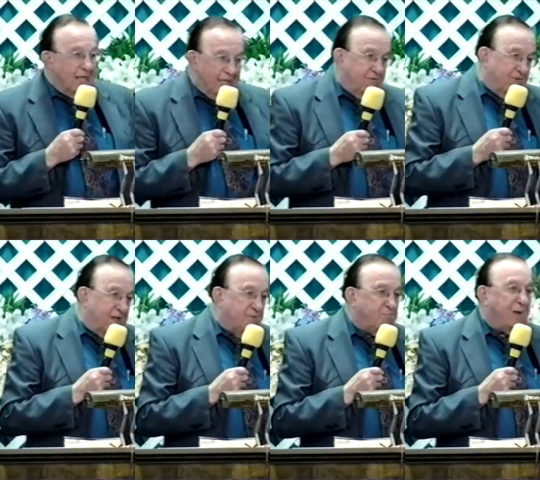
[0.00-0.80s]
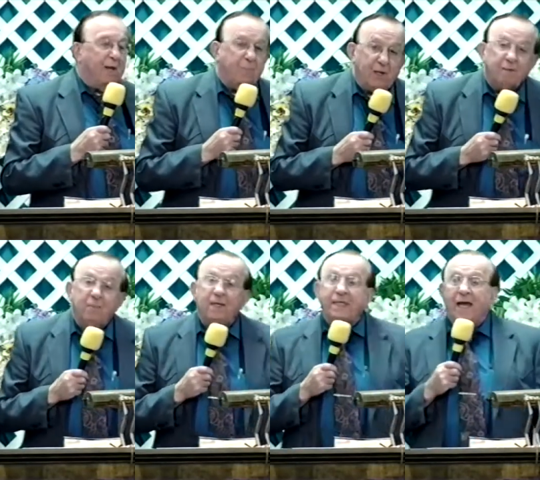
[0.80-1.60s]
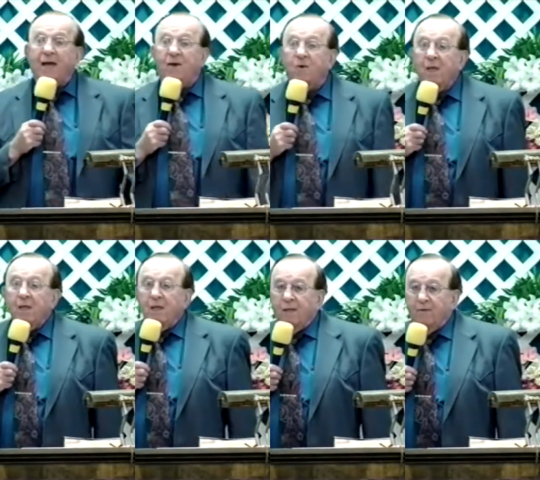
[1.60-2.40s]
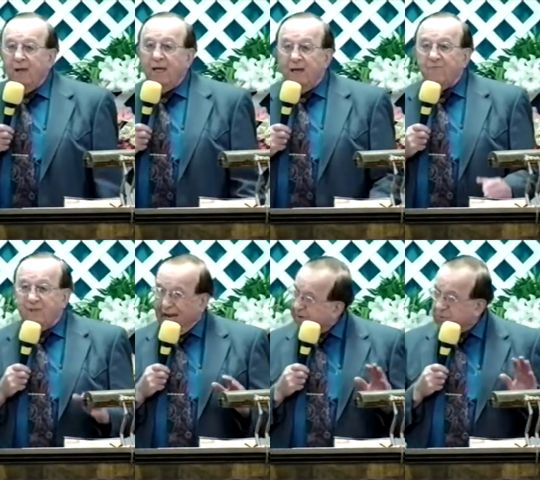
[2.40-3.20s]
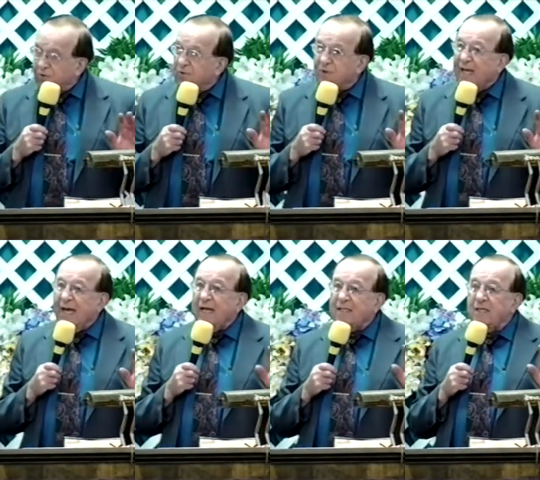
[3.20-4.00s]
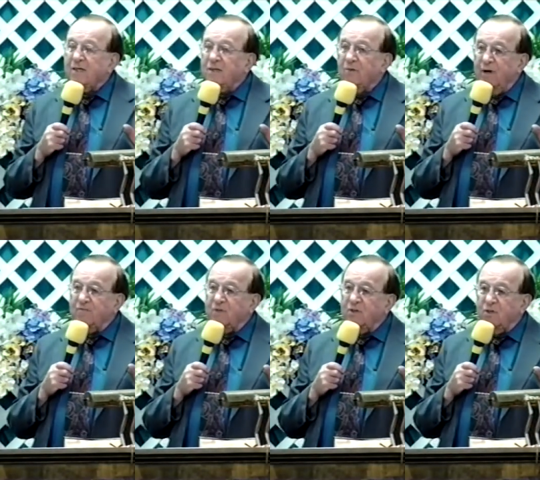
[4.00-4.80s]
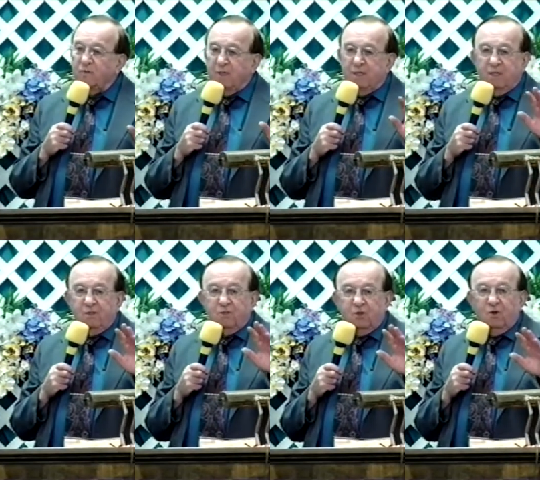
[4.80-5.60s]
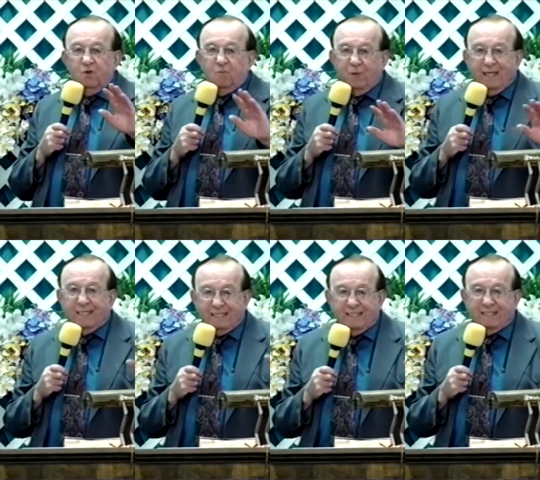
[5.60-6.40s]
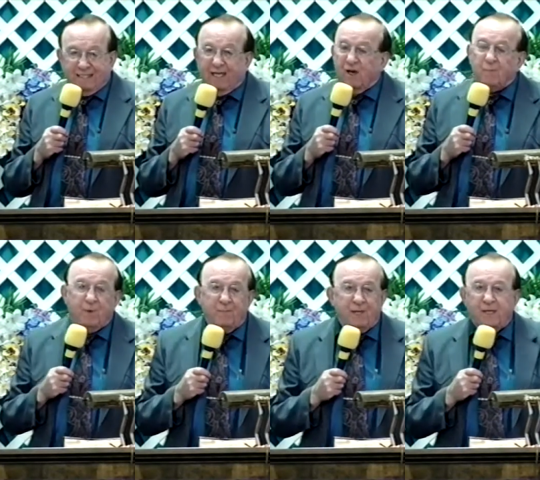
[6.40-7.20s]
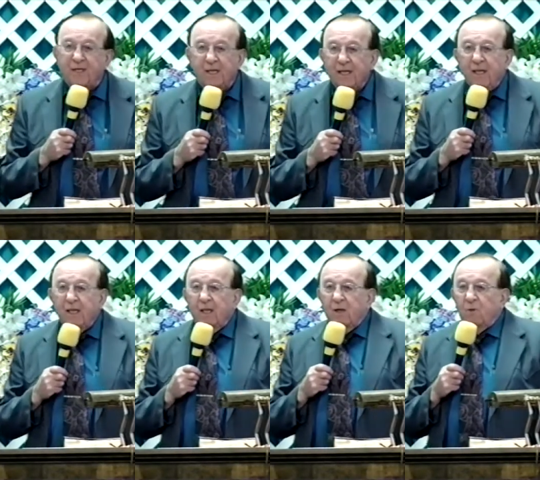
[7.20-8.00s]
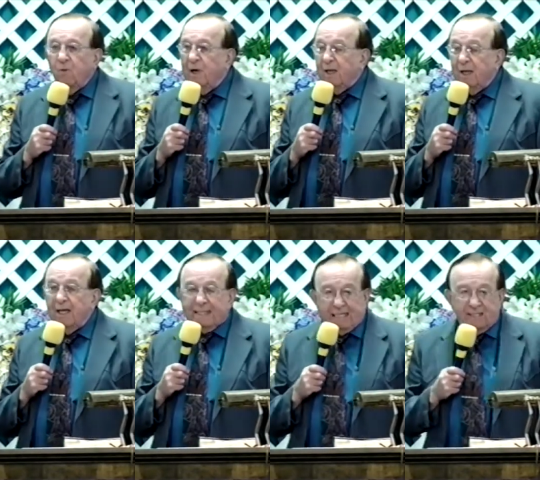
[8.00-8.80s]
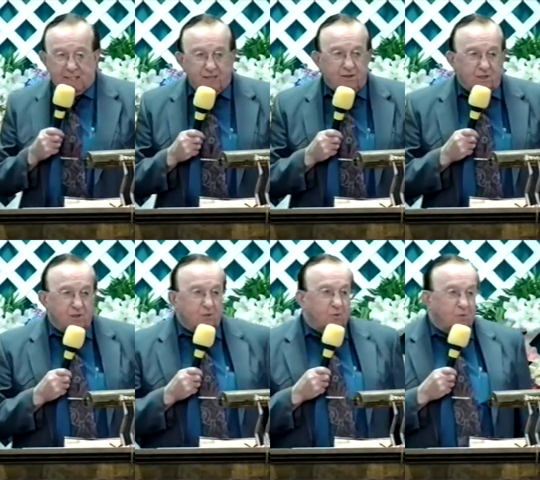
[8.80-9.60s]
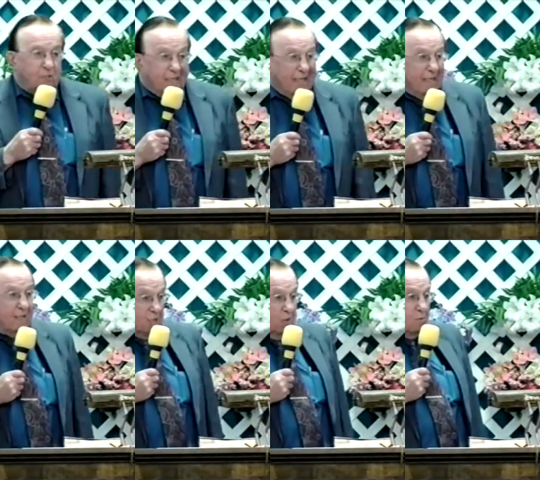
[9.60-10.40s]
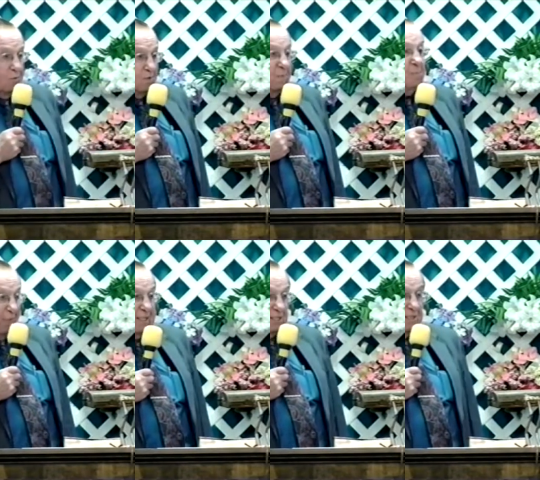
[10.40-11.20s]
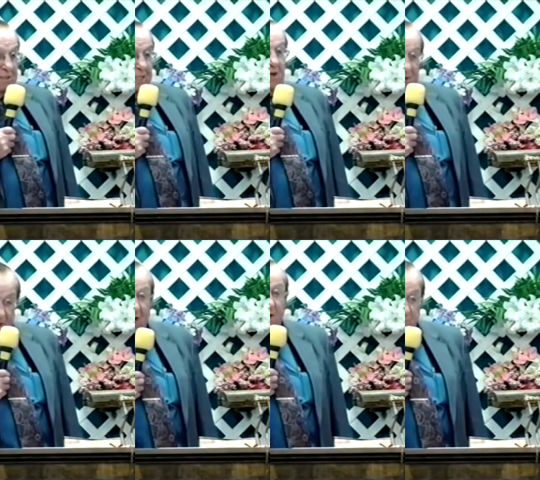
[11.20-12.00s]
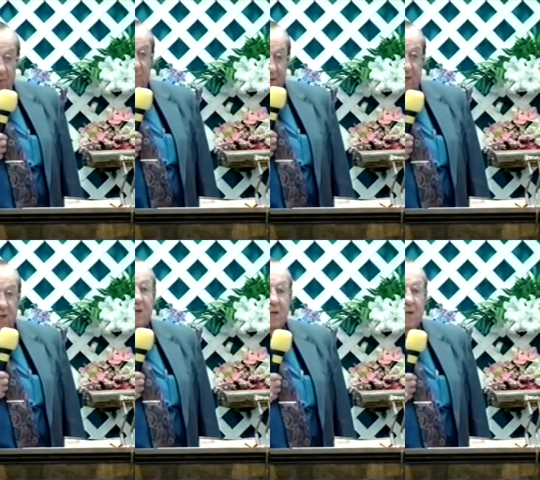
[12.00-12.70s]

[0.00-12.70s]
even in public, but now they have tabooed that, and you have to do it in certain places that are permitted. Well, I can tell you, God goes in places that are not permitted